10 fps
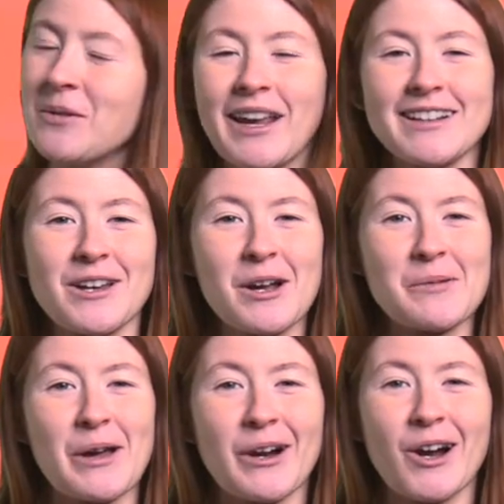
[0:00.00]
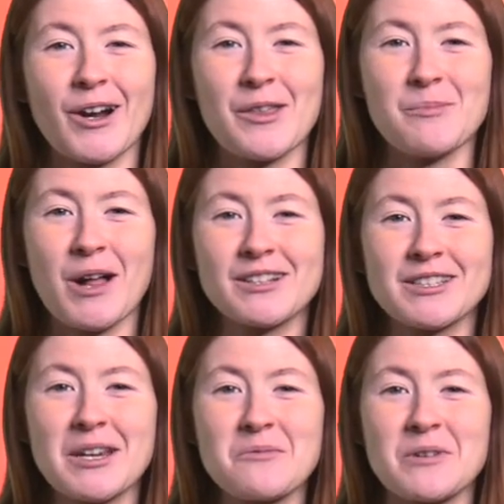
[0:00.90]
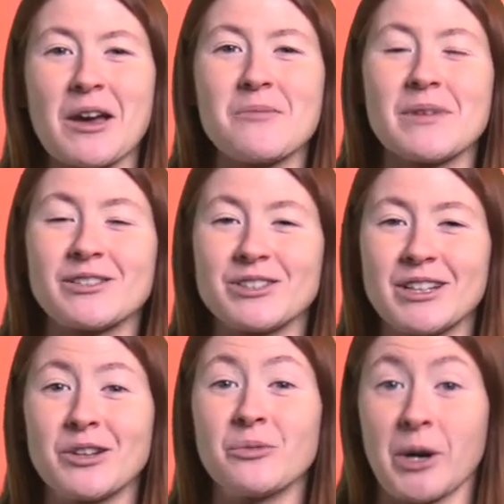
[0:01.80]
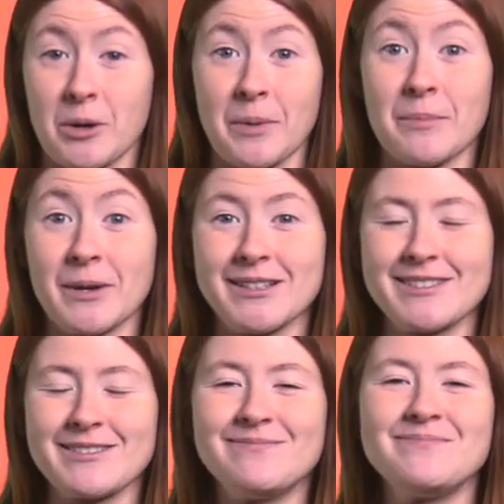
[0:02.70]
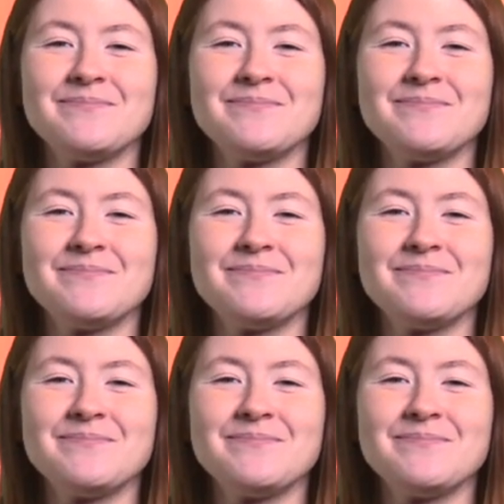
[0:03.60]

Can't talk about art on the blockchain without mentioning Rare Pepes.